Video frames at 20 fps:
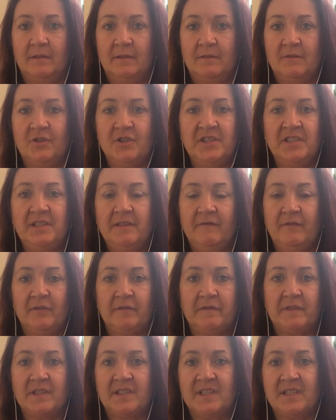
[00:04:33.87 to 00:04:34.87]
just even
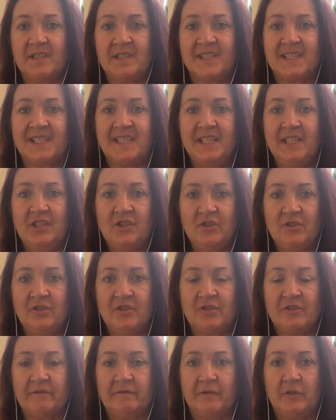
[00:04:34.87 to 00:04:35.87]
of the
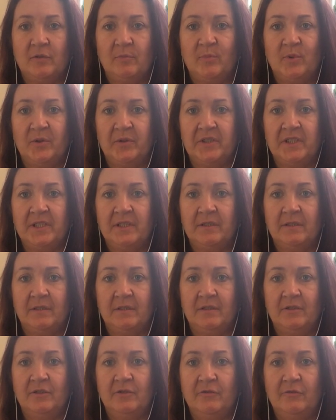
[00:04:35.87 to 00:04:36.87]
sensations of your body,
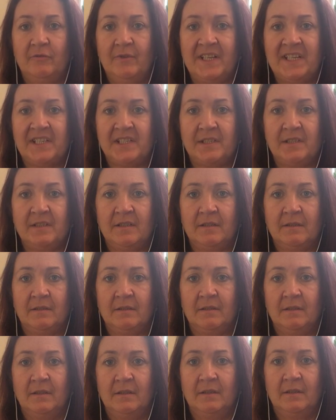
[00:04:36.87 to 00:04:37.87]
and you resting,
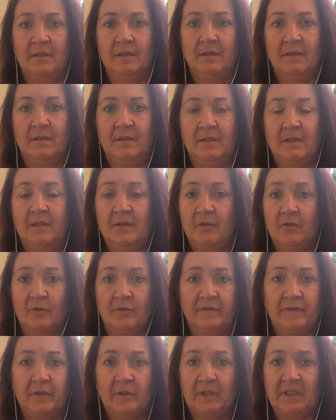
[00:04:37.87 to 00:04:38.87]
either
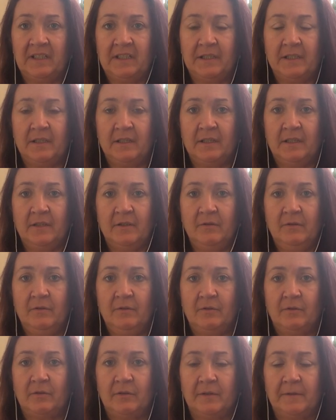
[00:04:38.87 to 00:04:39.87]
if you're lying down
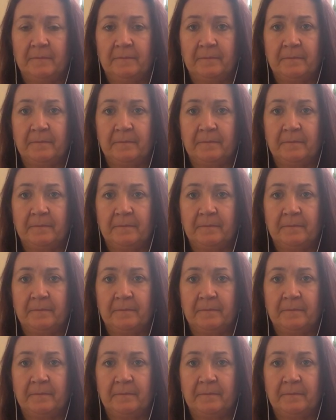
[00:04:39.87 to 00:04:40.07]
or